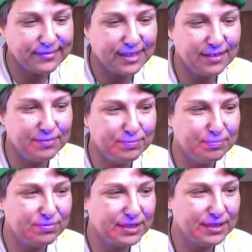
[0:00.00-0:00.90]
I
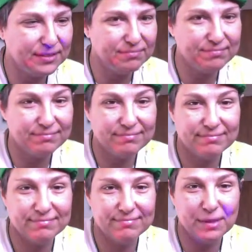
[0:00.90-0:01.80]
freaking
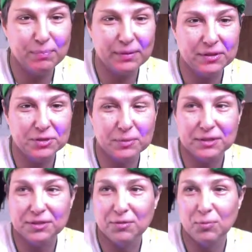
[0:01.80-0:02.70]
embarrassed
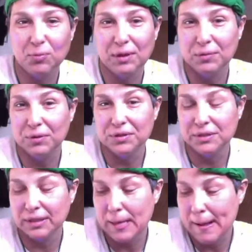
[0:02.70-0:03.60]
myself way worse
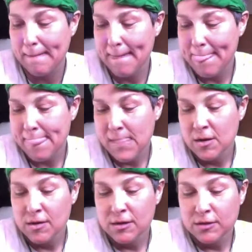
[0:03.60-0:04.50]
than that.
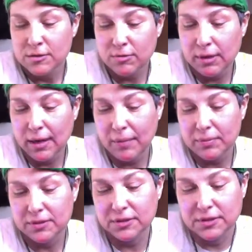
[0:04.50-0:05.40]
So what
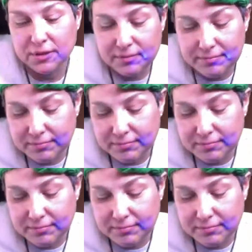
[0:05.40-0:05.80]
happens is